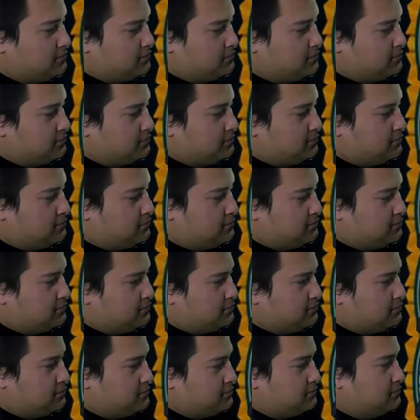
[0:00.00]

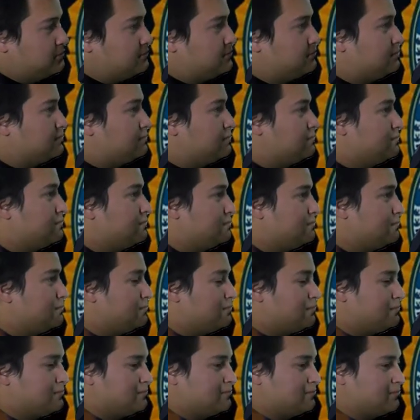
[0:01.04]

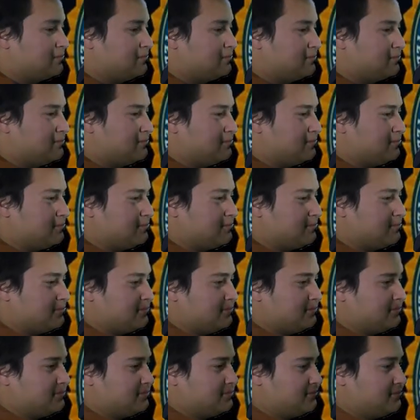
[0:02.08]

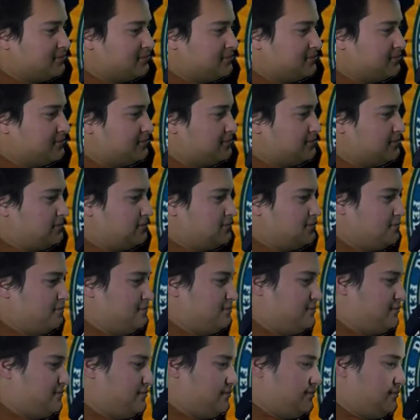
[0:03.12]

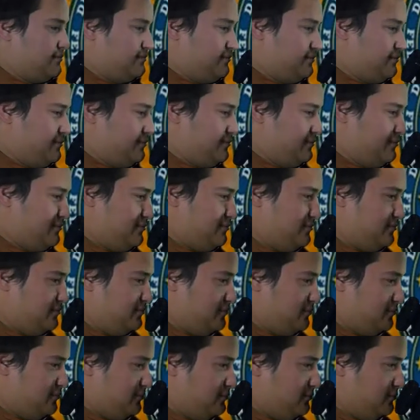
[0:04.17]

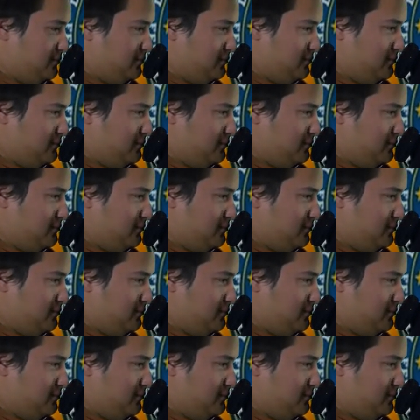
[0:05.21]
[no speech]